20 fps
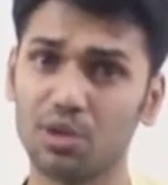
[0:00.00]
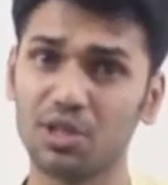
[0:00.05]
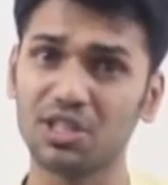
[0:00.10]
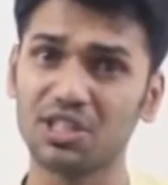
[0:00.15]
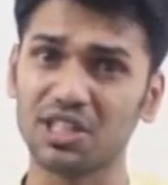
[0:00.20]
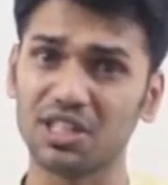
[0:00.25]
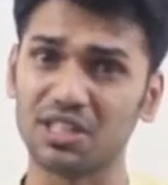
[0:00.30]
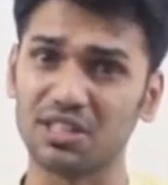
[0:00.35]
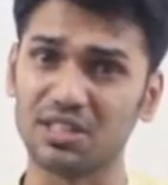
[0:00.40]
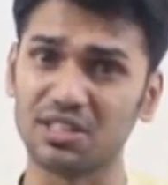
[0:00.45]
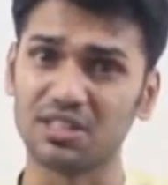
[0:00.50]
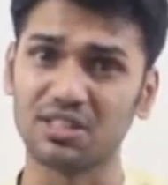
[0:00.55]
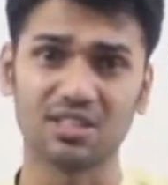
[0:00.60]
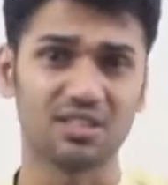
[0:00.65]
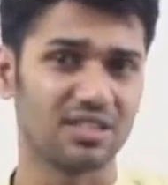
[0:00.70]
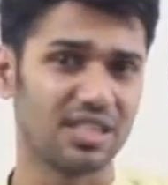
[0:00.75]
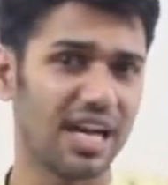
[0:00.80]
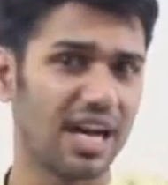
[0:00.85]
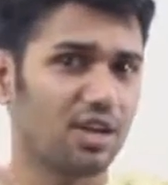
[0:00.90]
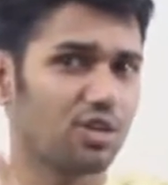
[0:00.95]
That would be
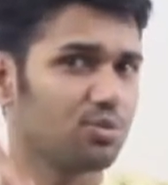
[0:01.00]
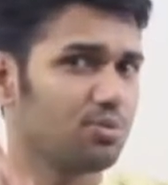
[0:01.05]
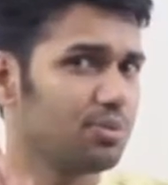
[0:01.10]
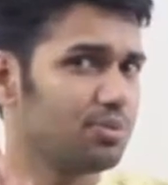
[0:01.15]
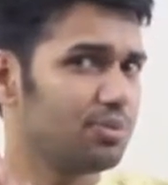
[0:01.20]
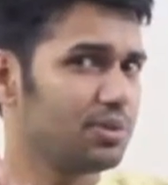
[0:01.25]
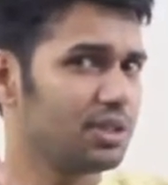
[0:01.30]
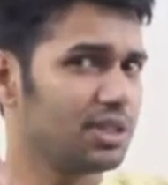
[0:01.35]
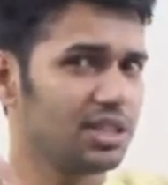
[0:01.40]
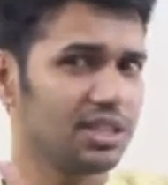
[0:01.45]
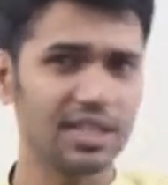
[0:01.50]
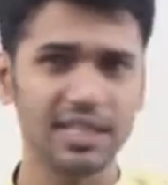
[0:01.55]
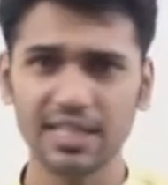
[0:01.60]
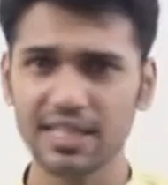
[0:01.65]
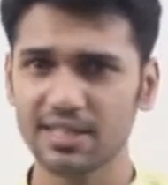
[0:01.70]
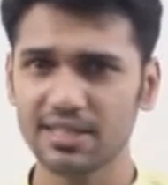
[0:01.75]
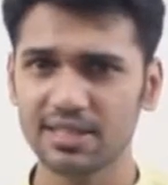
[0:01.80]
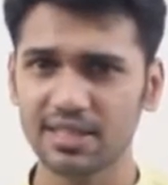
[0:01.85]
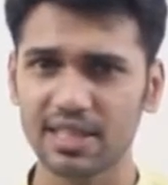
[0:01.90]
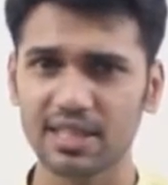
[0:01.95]
pretty easier. They will
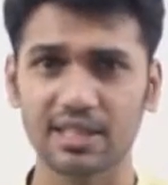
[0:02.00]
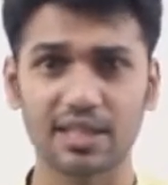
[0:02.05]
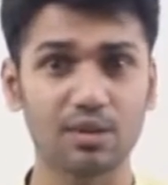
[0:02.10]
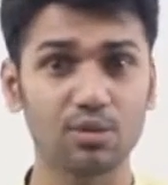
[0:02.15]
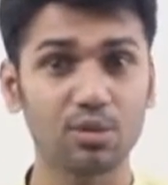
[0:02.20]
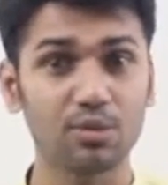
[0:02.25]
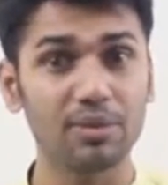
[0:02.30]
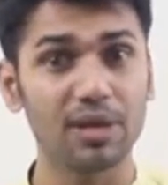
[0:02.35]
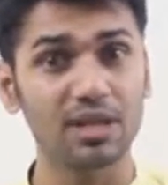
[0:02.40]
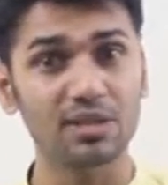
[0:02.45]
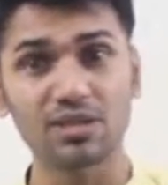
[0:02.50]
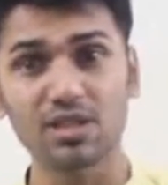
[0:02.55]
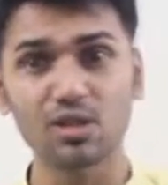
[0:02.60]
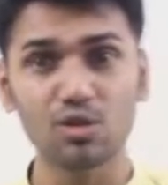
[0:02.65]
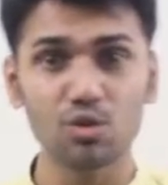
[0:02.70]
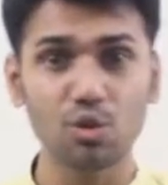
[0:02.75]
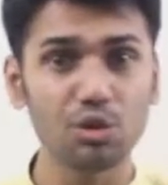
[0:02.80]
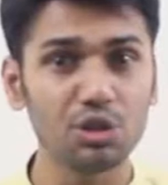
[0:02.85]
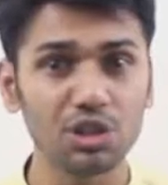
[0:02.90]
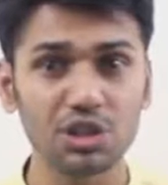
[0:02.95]
be asking
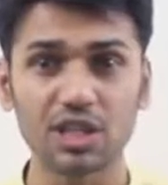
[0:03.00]
questions.